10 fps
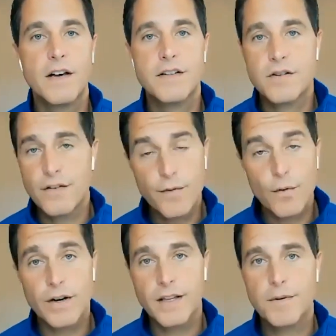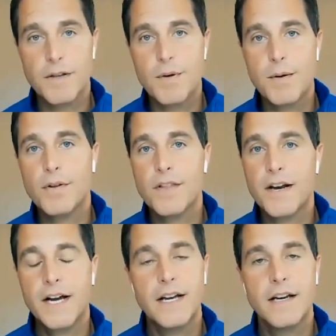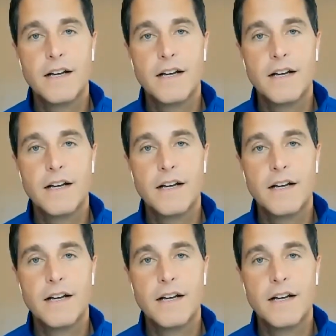I started forwarding them to the people that I